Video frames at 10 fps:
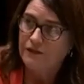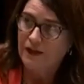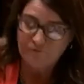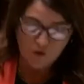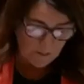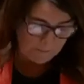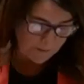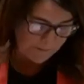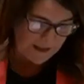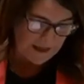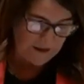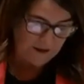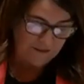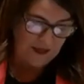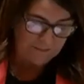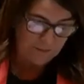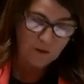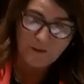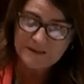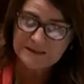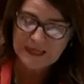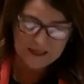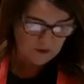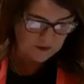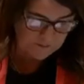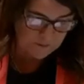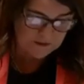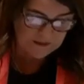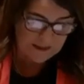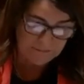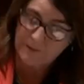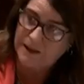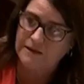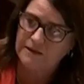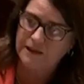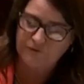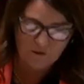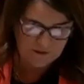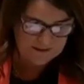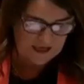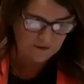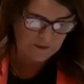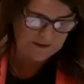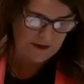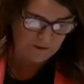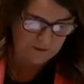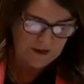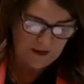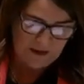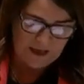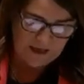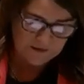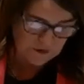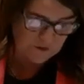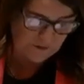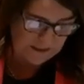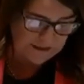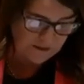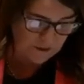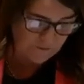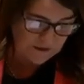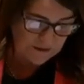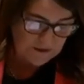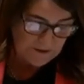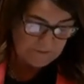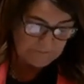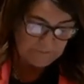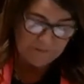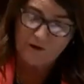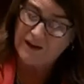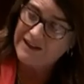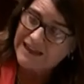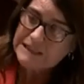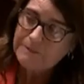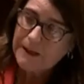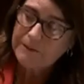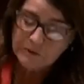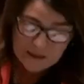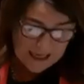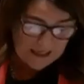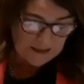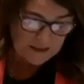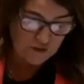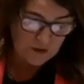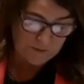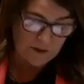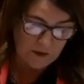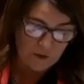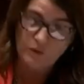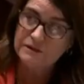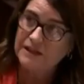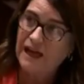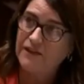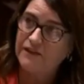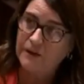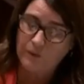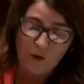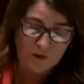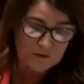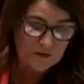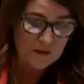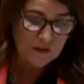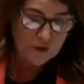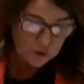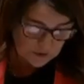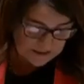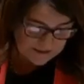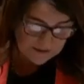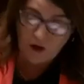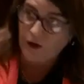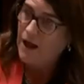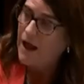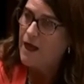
They've not prepared. They promised 10 hospitals, and they better deliver on the South West Health care service. There are less people taking 000 calls today than there was 2 years ago.